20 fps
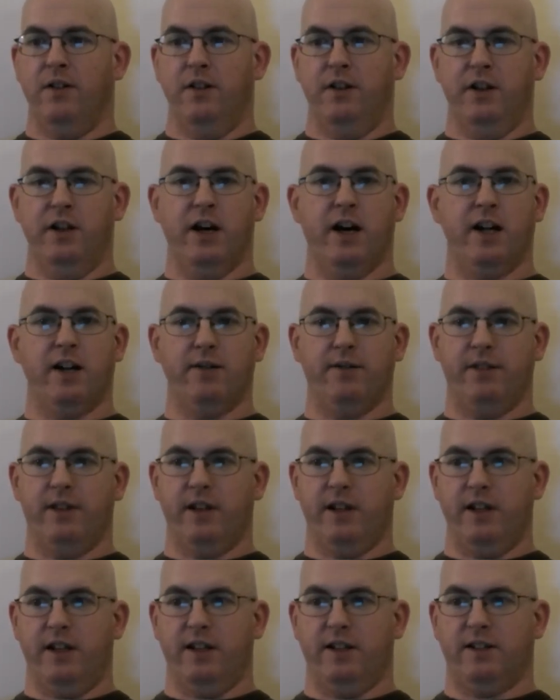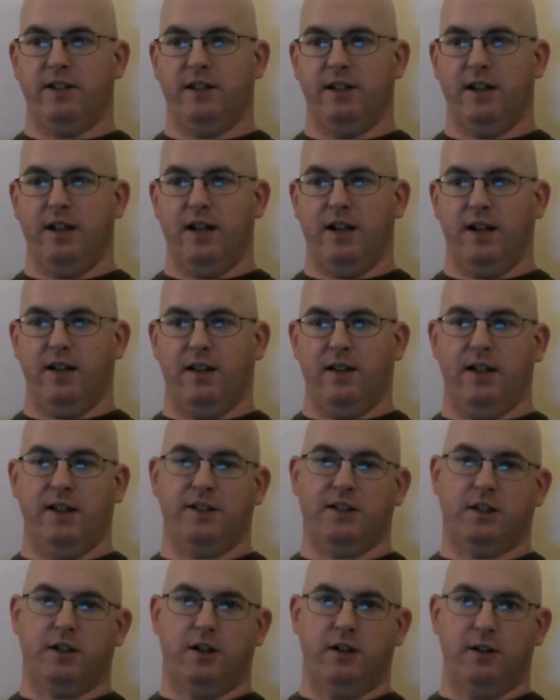None of these,
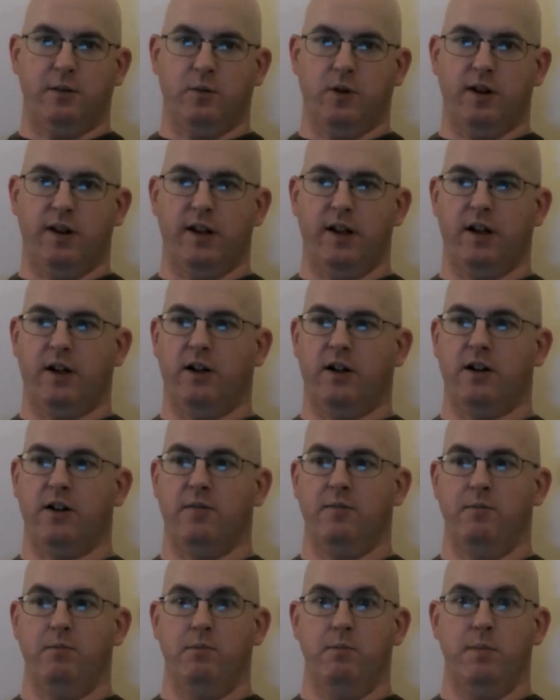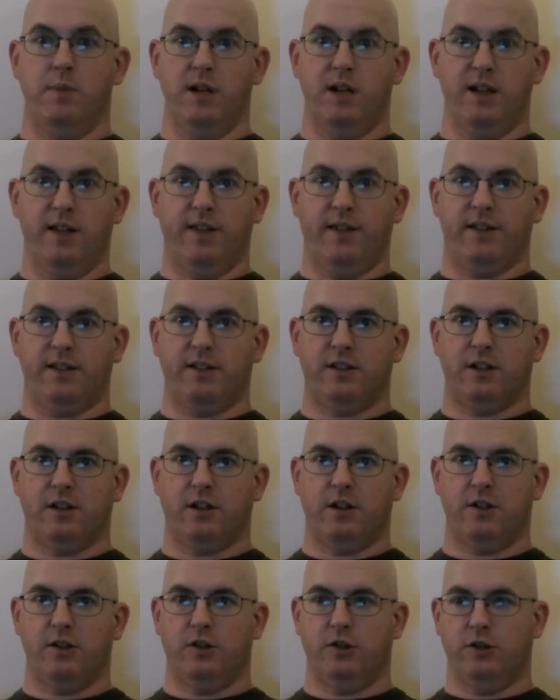let's call them what they are, myths
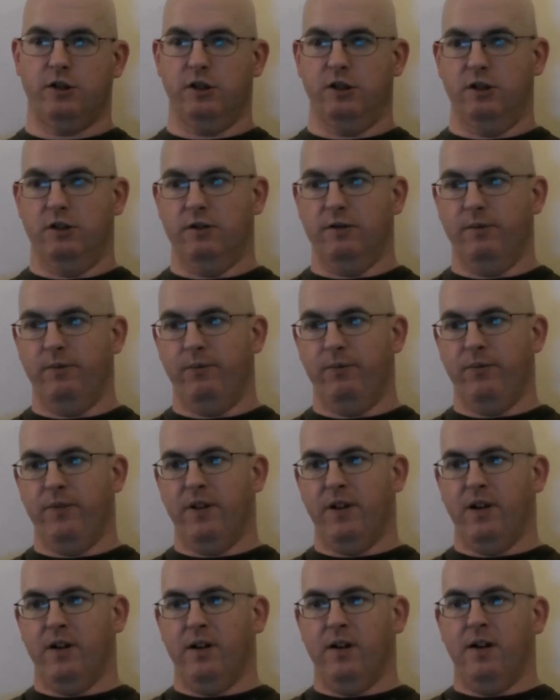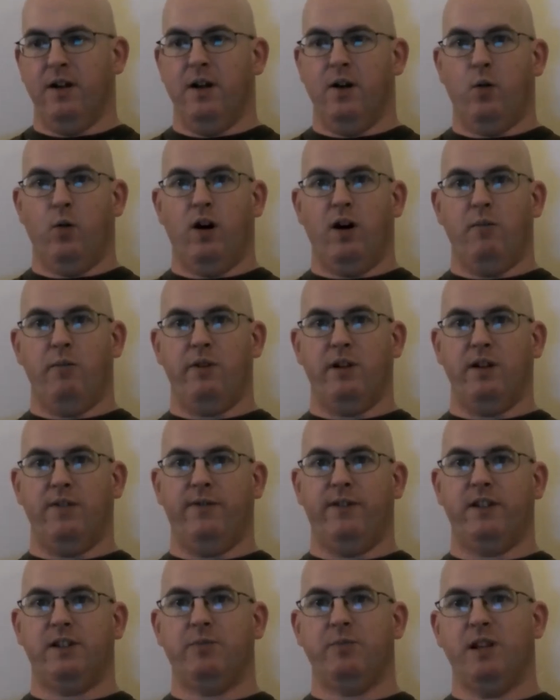are true. While
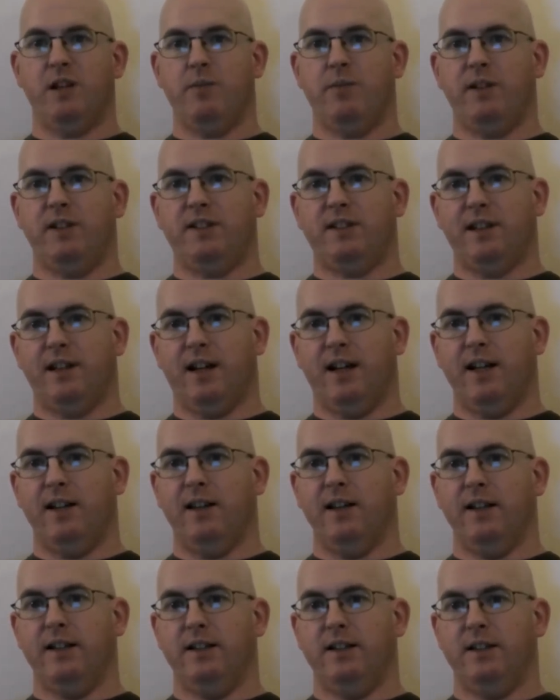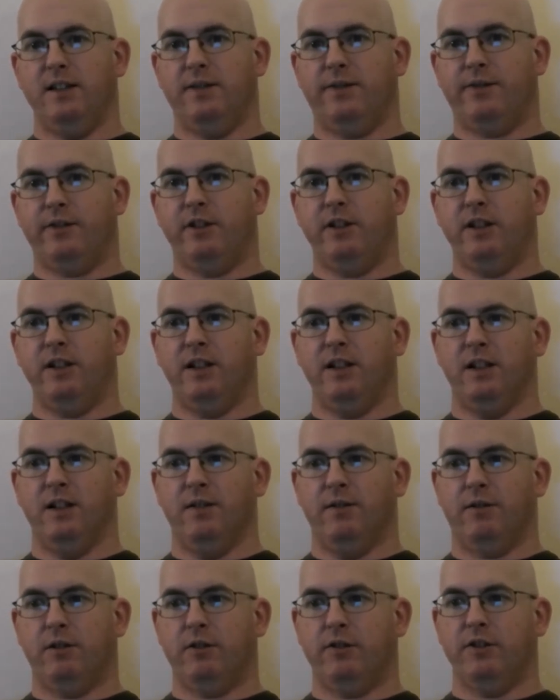benefits may be slightly different
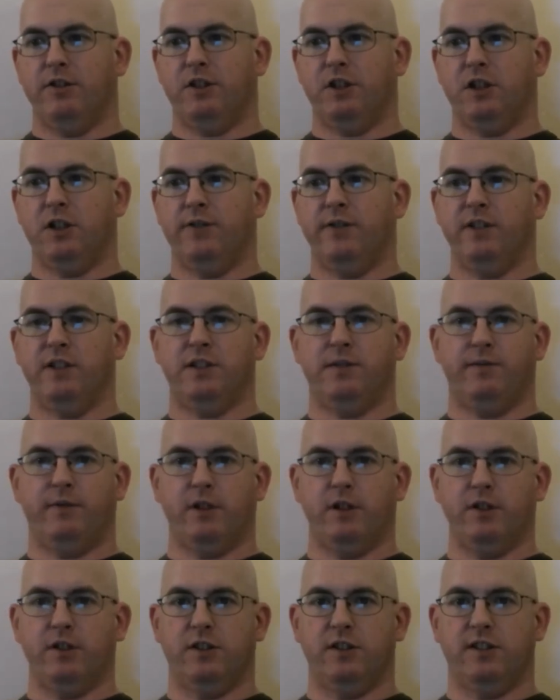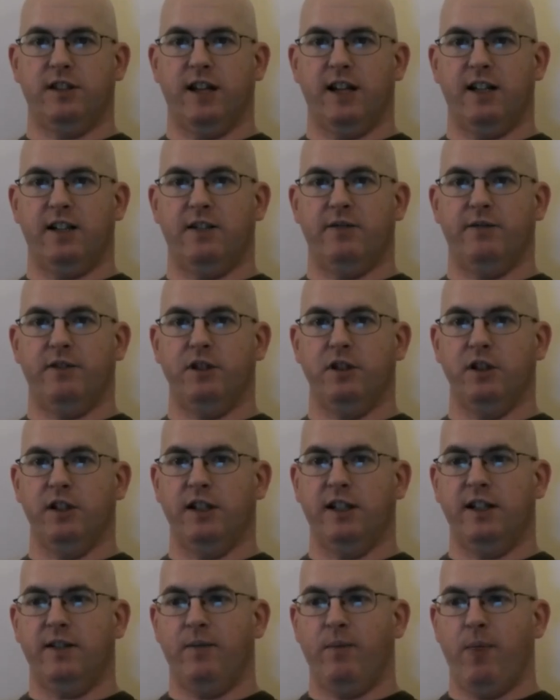for reservists versus active
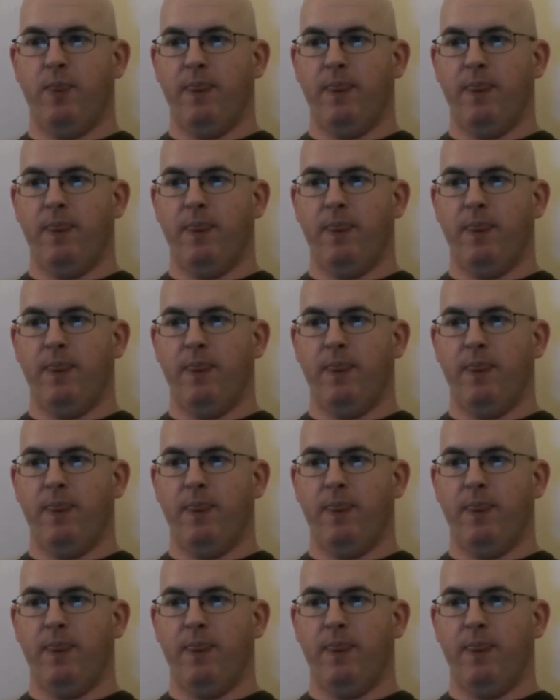duty,